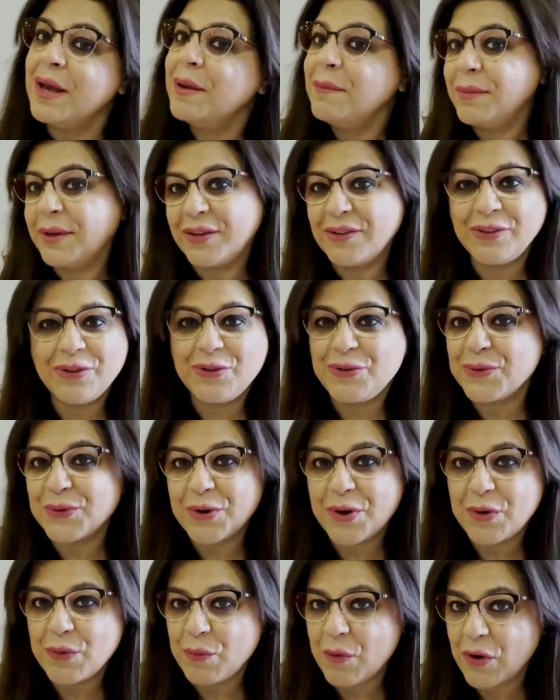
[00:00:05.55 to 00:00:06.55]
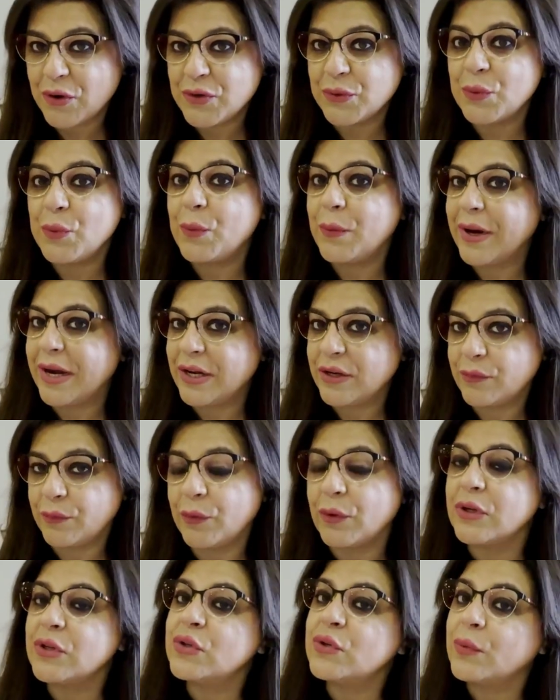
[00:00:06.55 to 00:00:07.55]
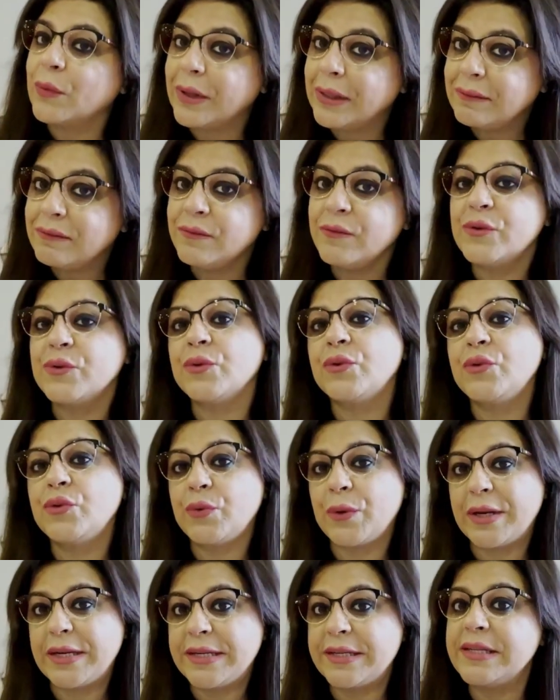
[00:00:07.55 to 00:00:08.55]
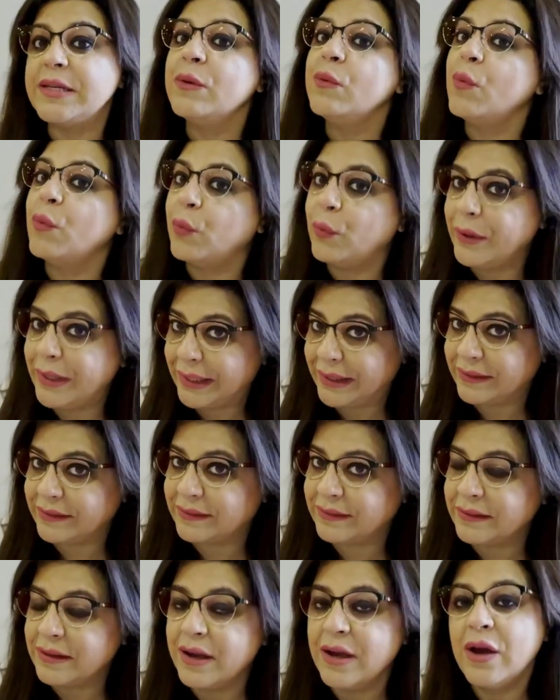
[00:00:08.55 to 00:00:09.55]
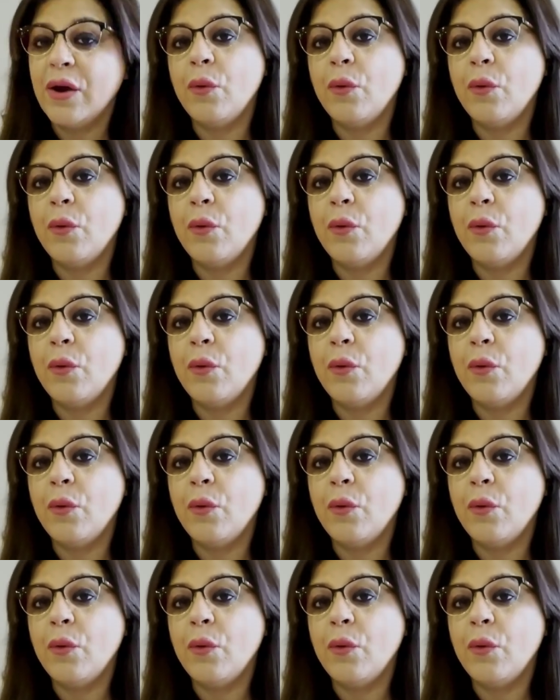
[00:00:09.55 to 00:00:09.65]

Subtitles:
because you do not want to wait for 12 to 20 weeks,